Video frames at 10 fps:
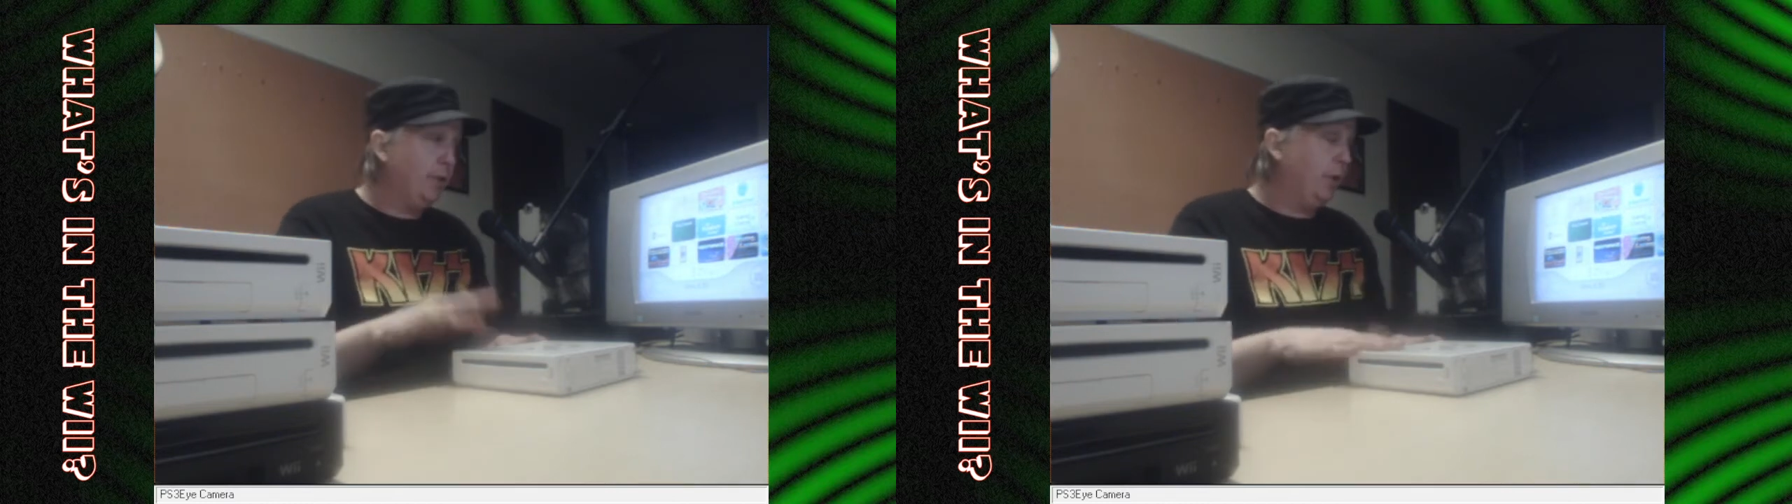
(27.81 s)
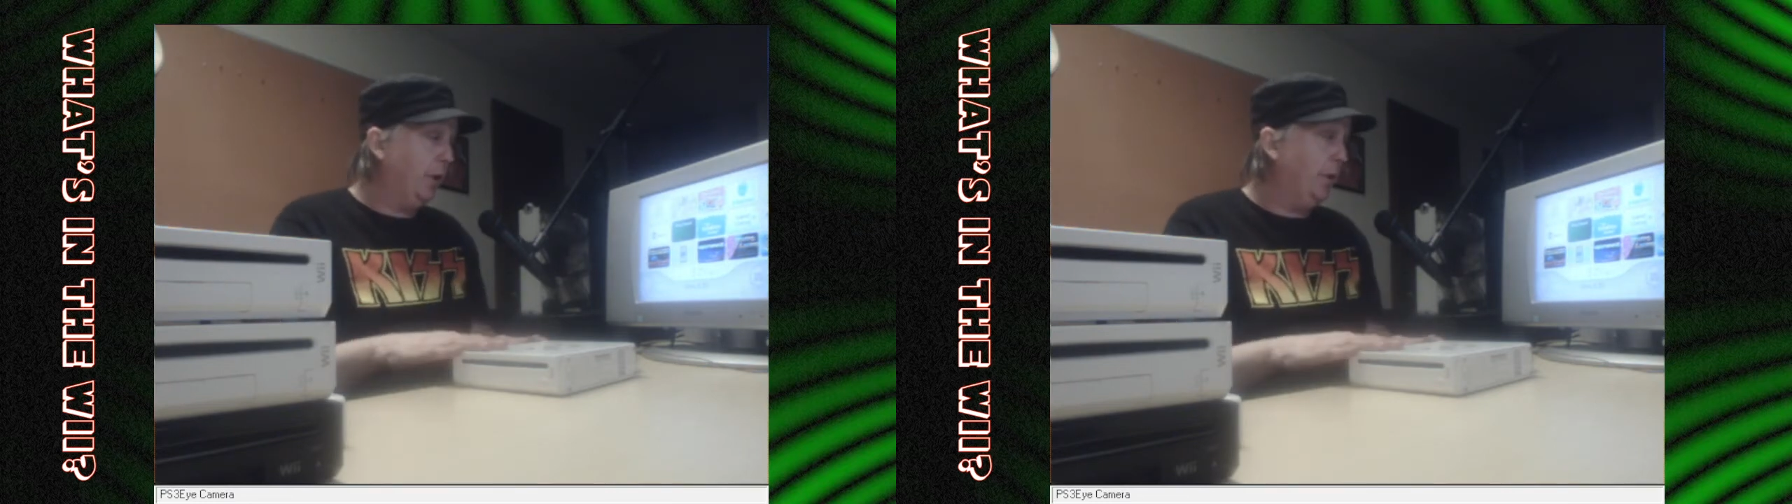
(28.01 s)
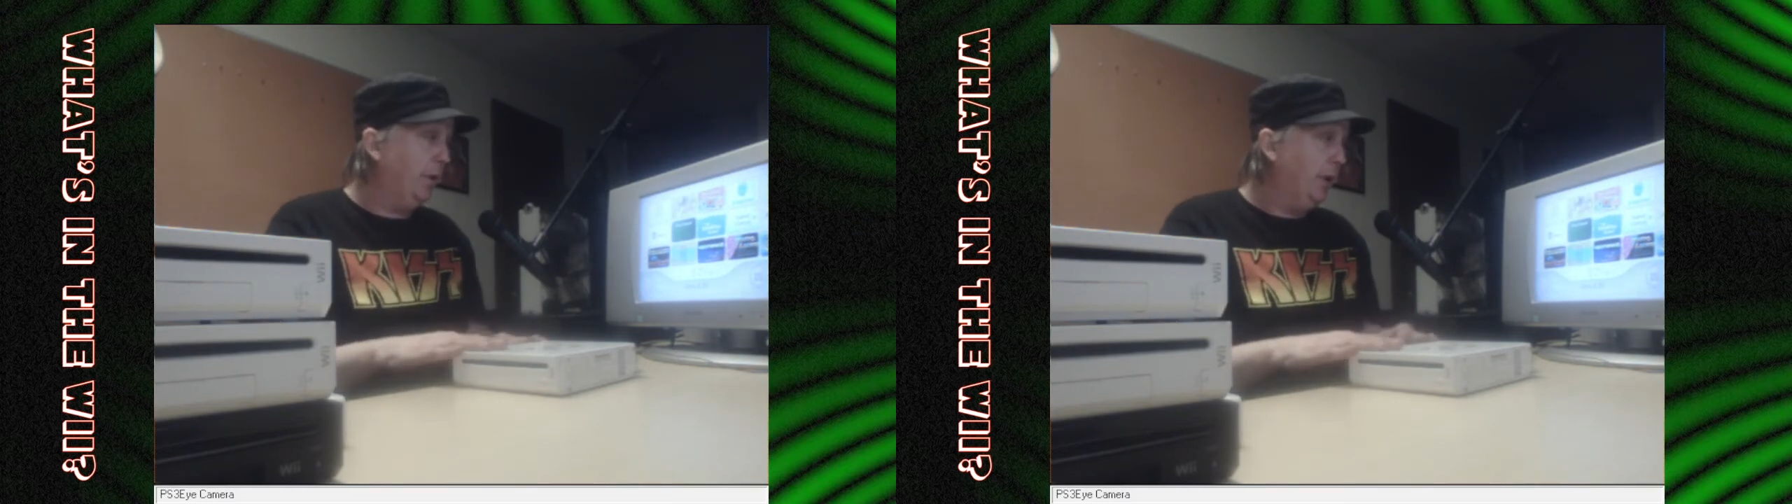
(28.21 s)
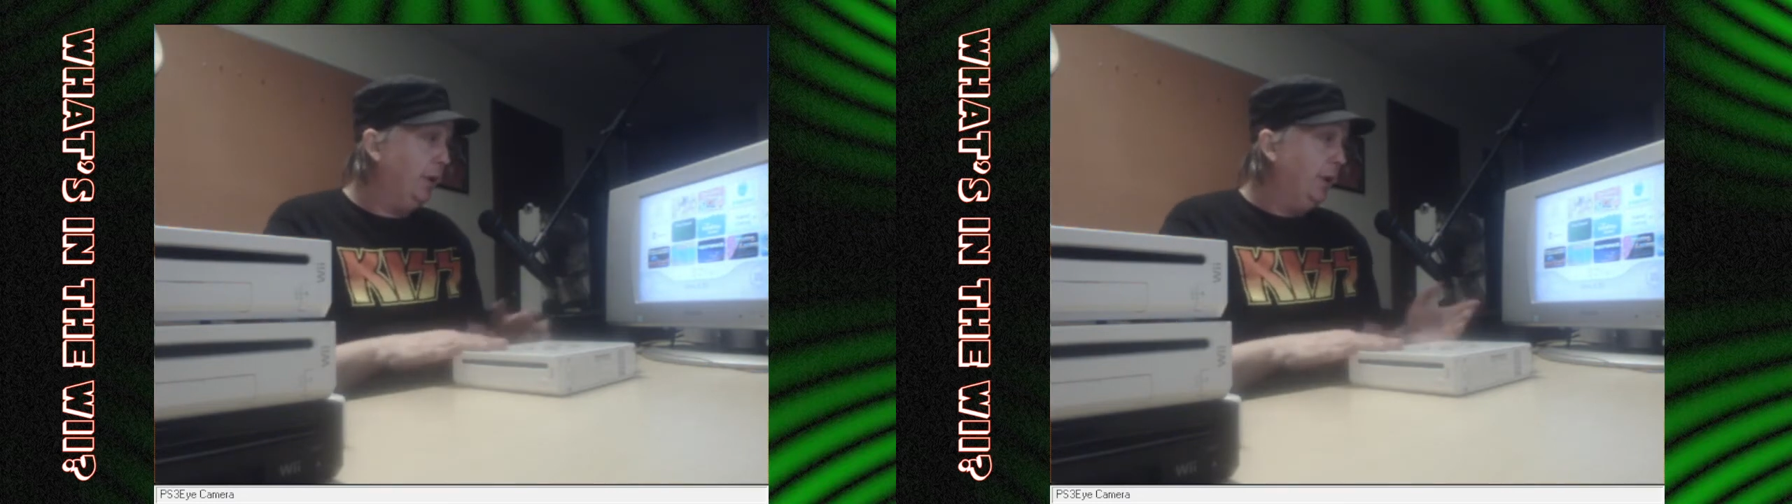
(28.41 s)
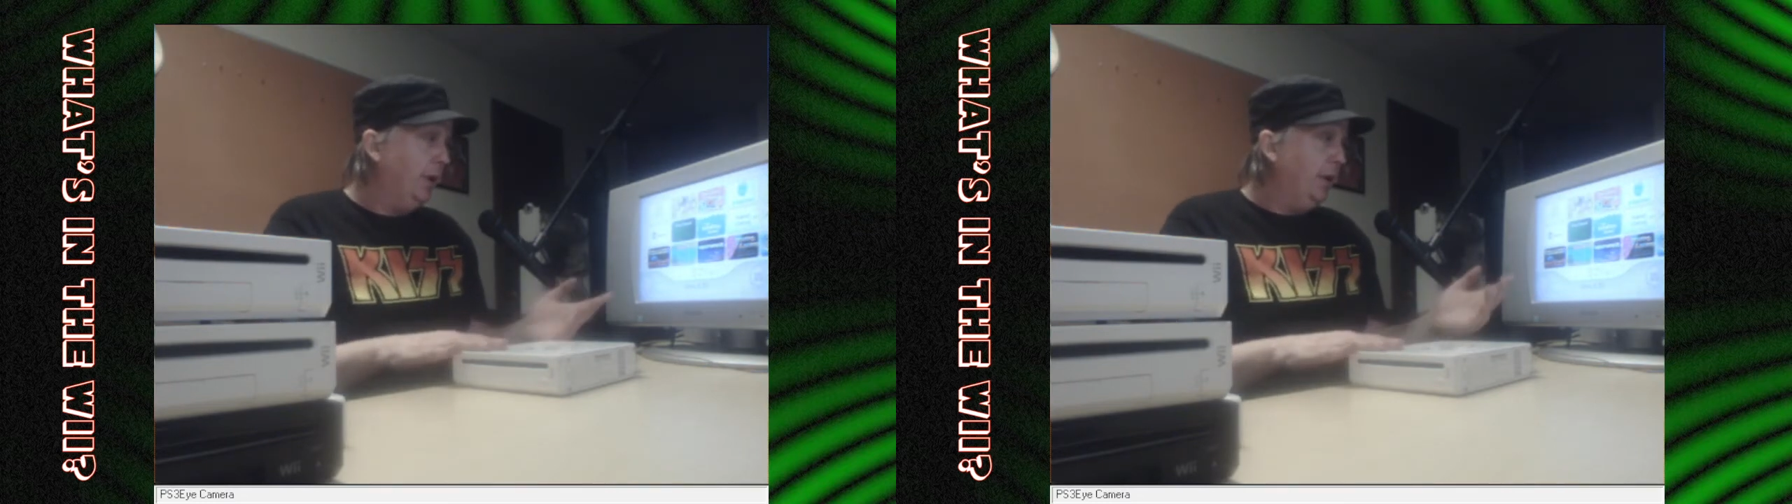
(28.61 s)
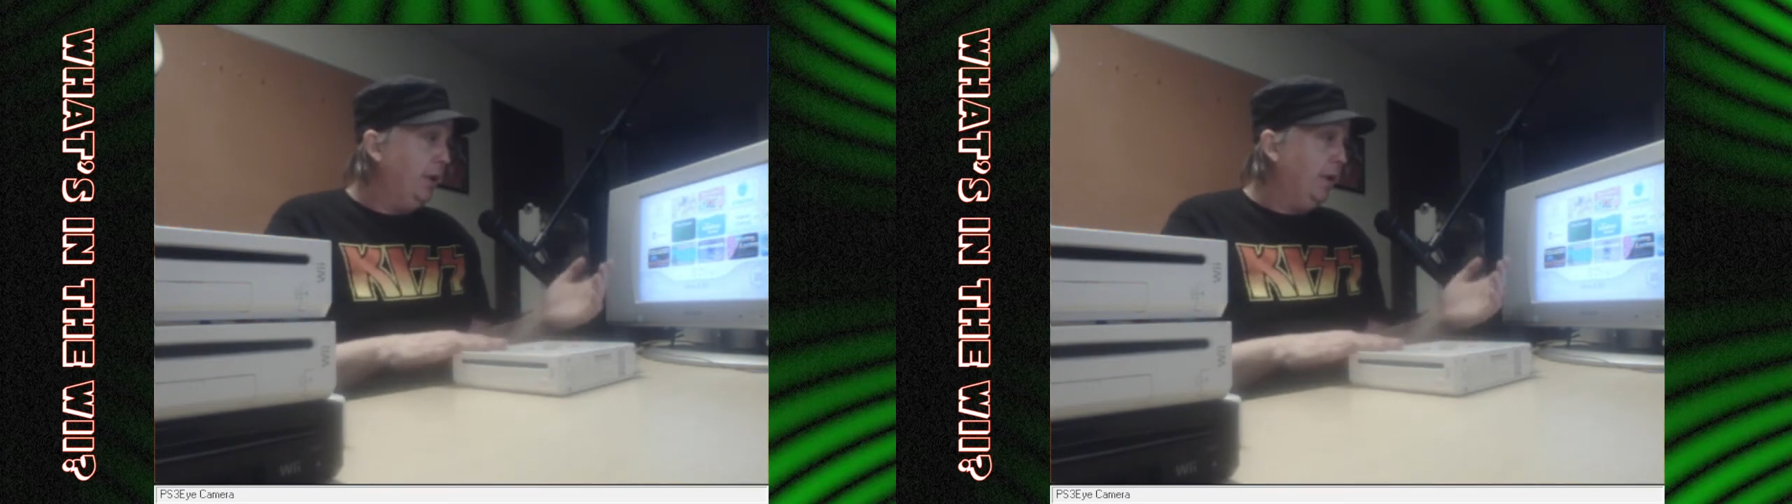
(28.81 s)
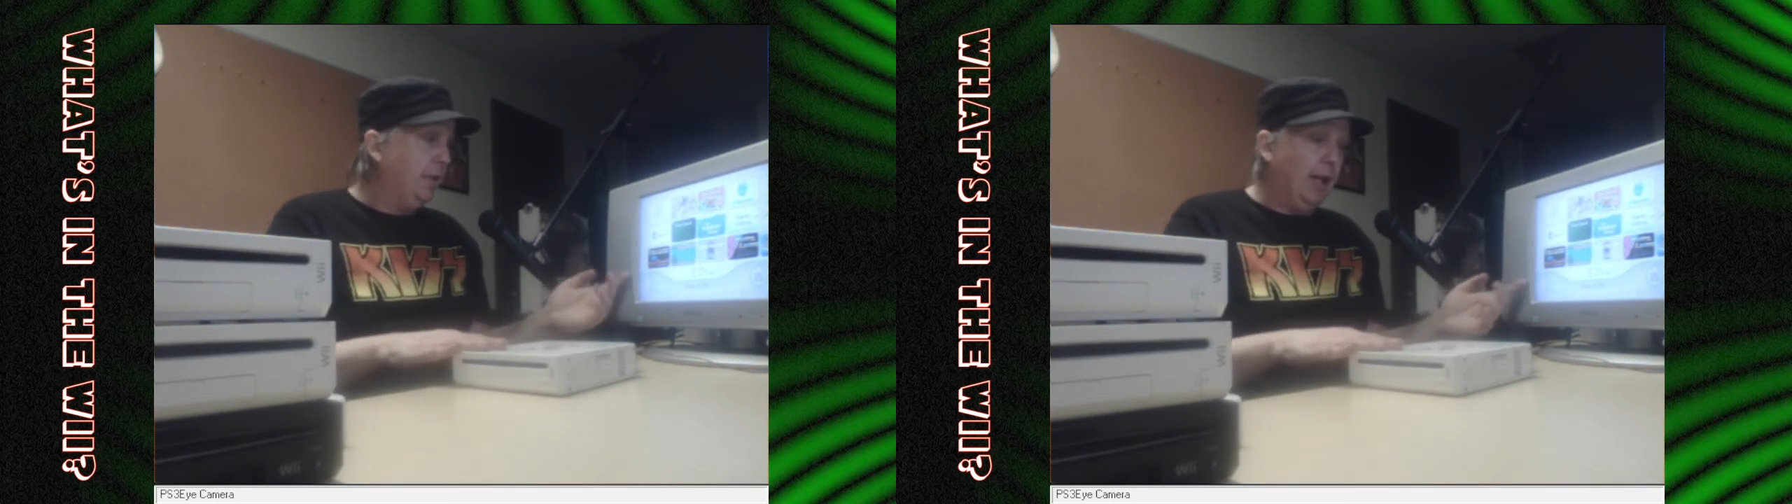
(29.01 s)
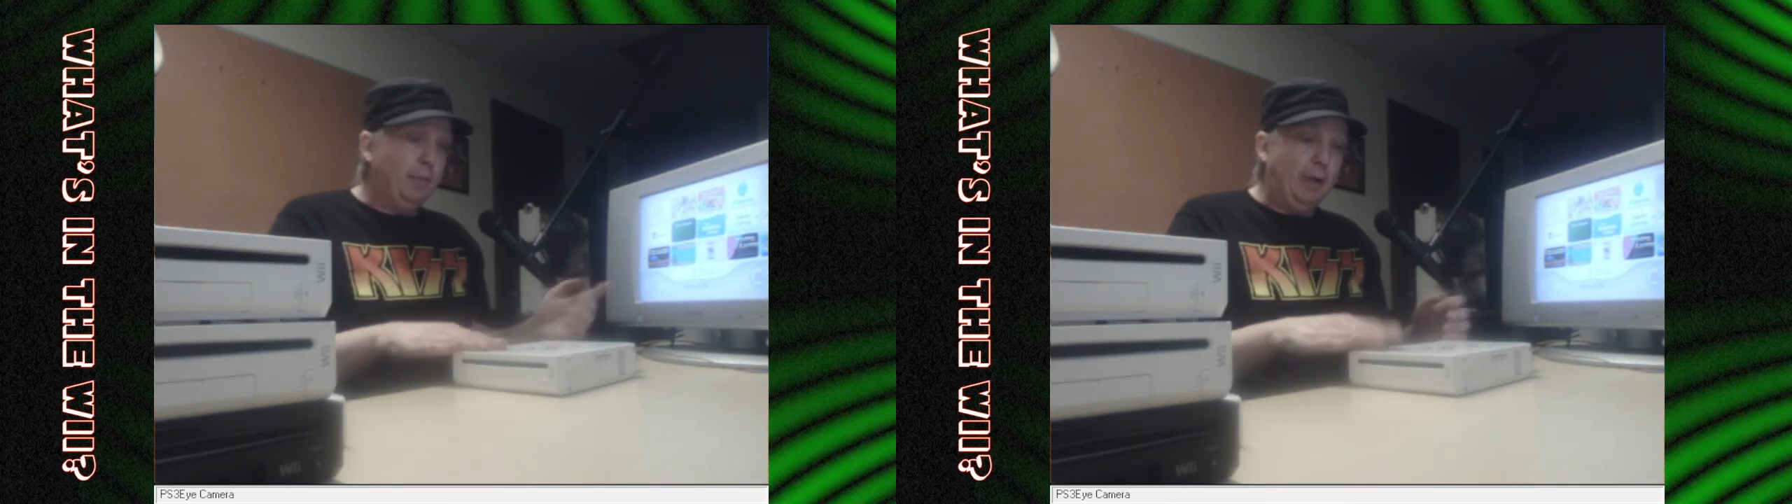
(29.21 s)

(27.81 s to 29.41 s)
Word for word: So I've got